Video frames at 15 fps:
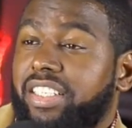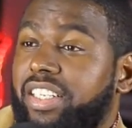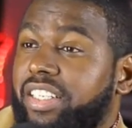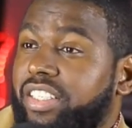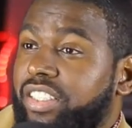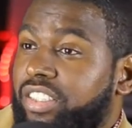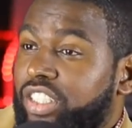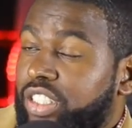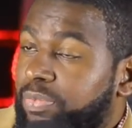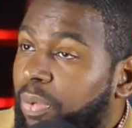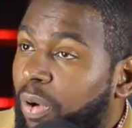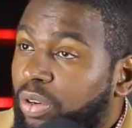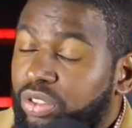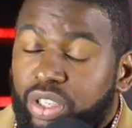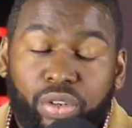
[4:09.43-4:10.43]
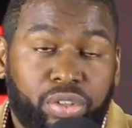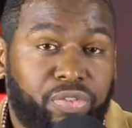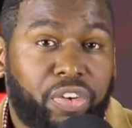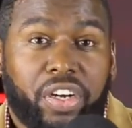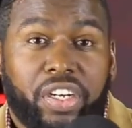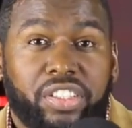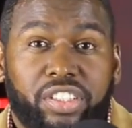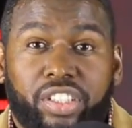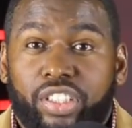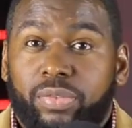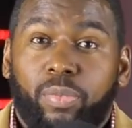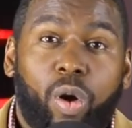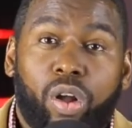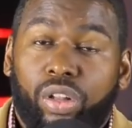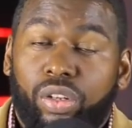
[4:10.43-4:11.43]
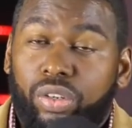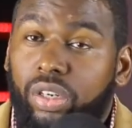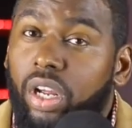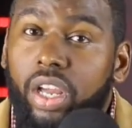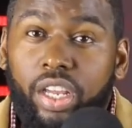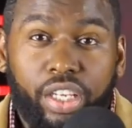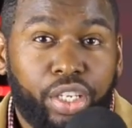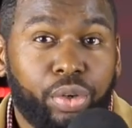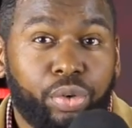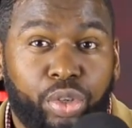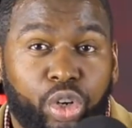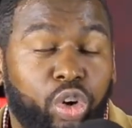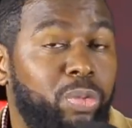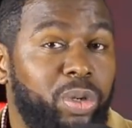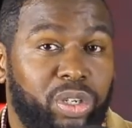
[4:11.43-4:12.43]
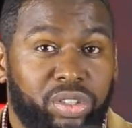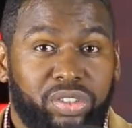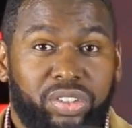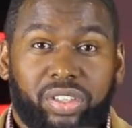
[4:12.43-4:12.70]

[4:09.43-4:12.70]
just disperse those funds to smaller YouTubers,